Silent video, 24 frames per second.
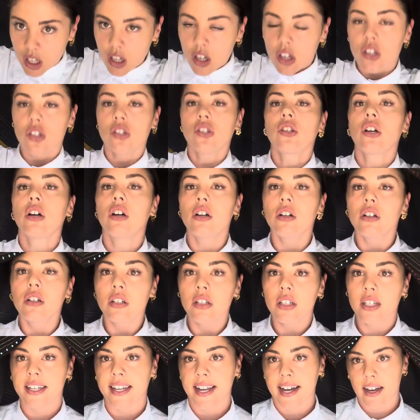So
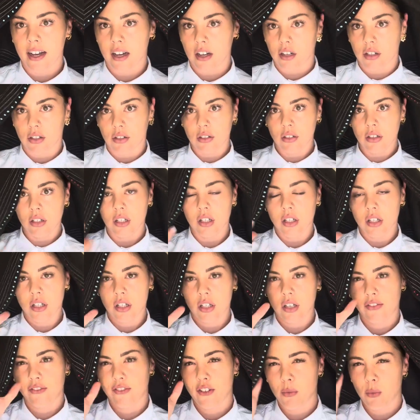now,
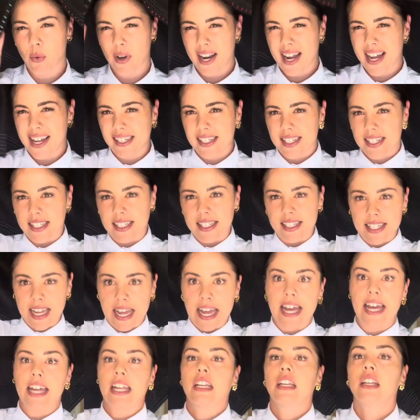from what I
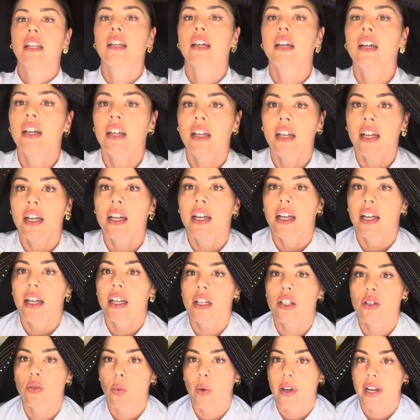understand,
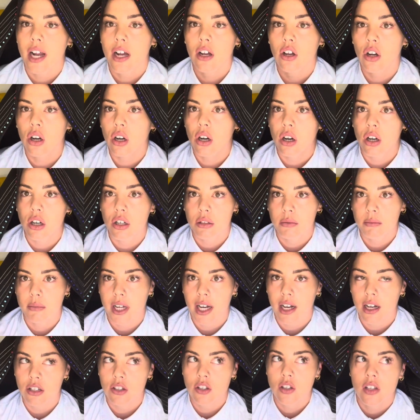is when I go home
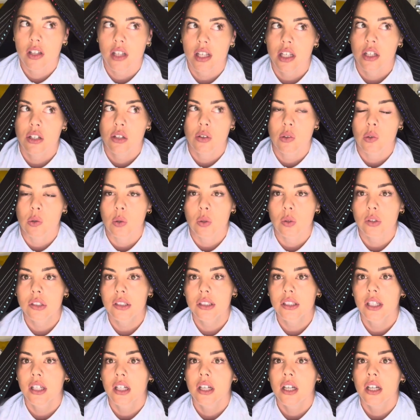now to the in-laws,